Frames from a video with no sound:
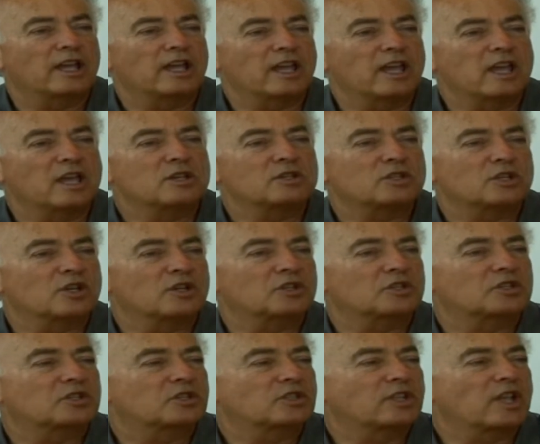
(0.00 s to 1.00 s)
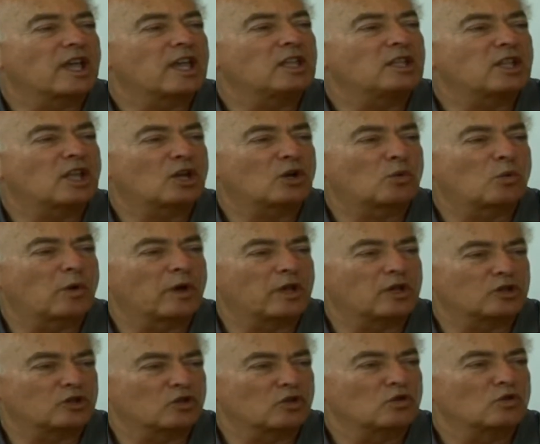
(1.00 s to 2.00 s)
is a state
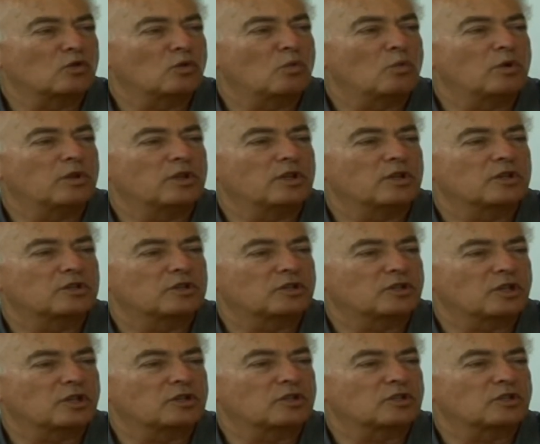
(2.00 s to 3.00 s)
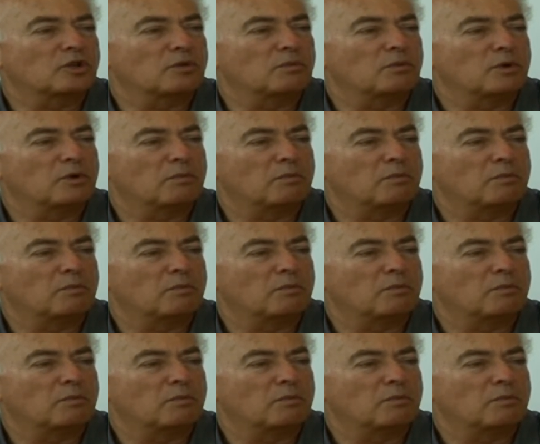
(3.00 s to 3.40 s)
equation with system